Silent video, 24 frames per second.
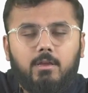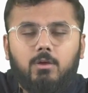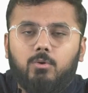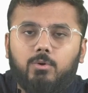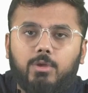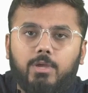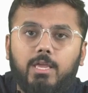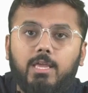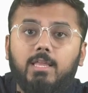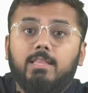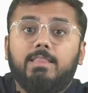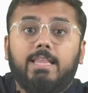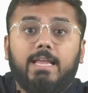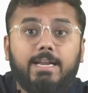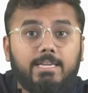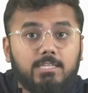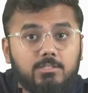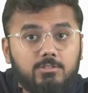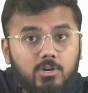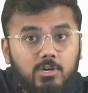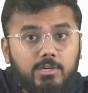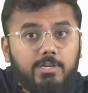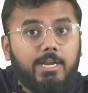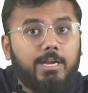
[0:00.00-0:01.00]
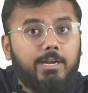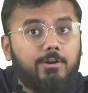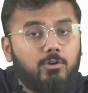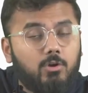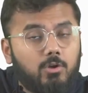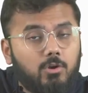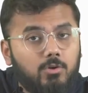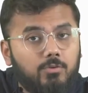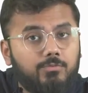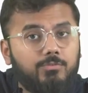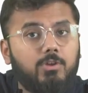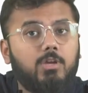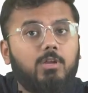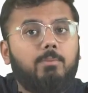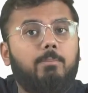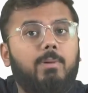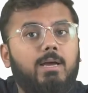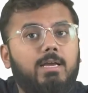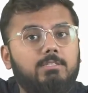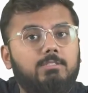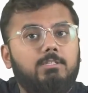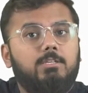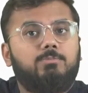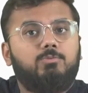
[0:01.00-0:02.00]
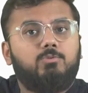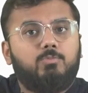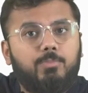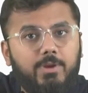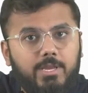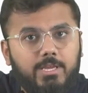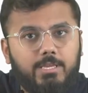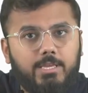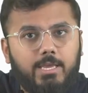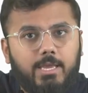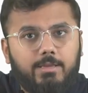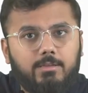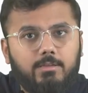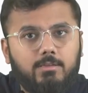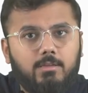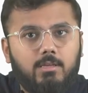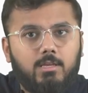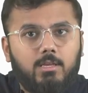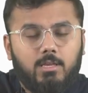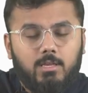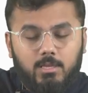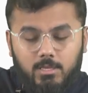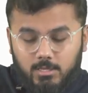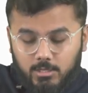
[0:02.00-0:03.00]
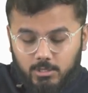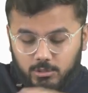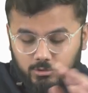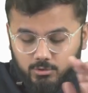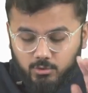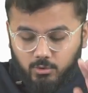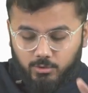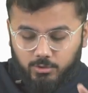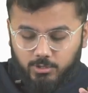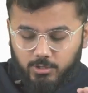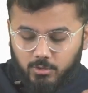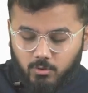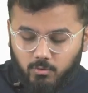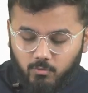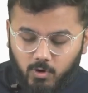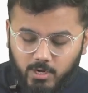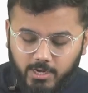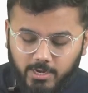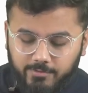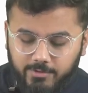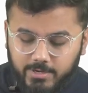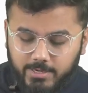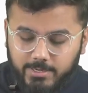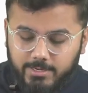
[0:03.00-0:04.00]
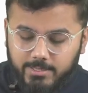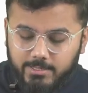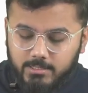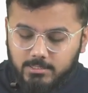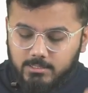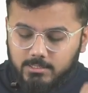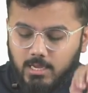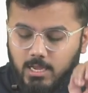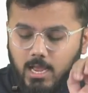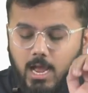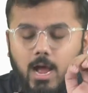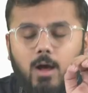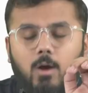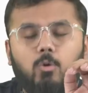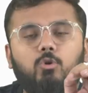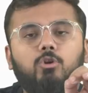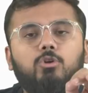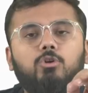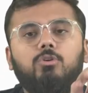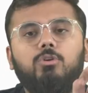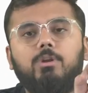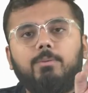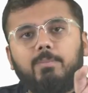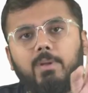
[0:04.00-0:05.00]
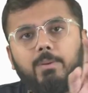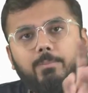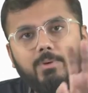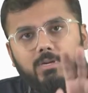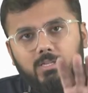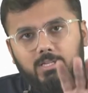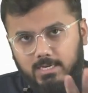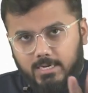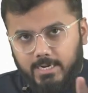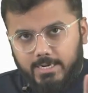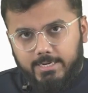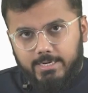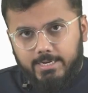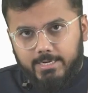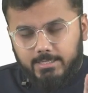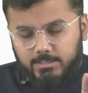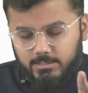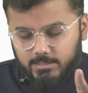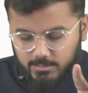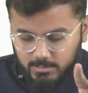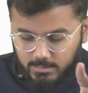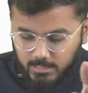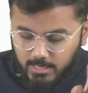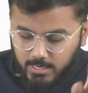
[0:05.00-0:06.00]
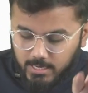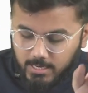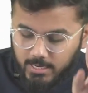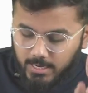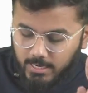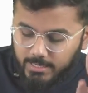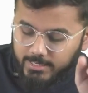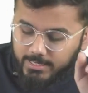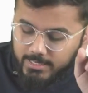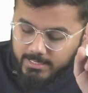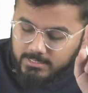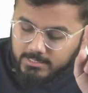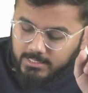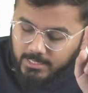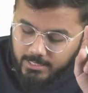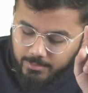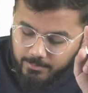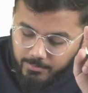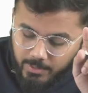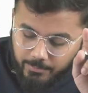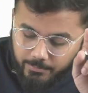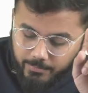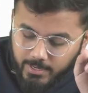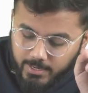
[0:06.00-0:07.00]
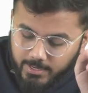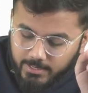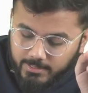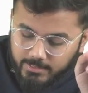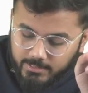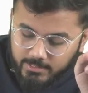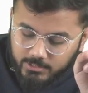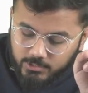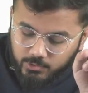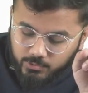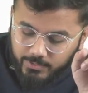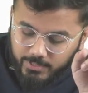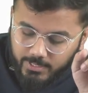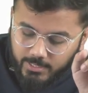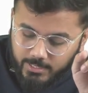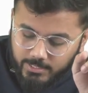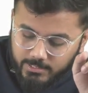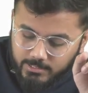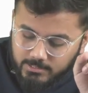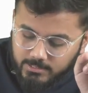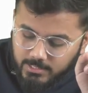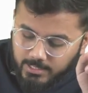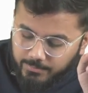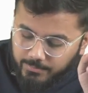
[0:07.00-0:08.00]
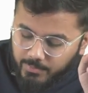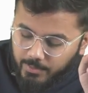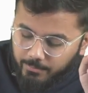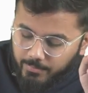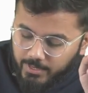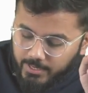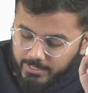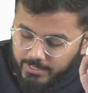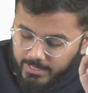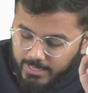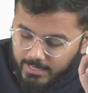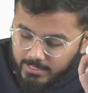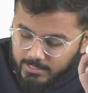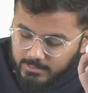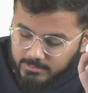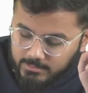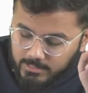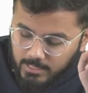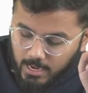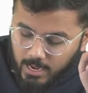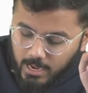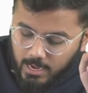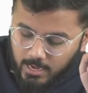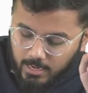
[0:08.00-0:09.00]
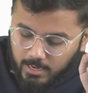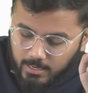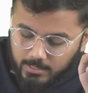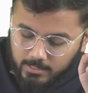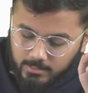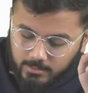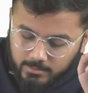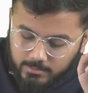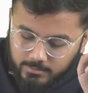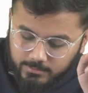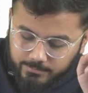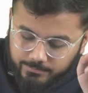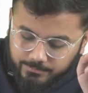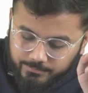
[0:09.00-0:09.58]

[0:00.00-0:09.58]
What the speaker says: Okay, that is your tendon of your biceps brachii. So whatever it is, how do you remember the contents? Contents are remembered in this way, guys. Remember it as R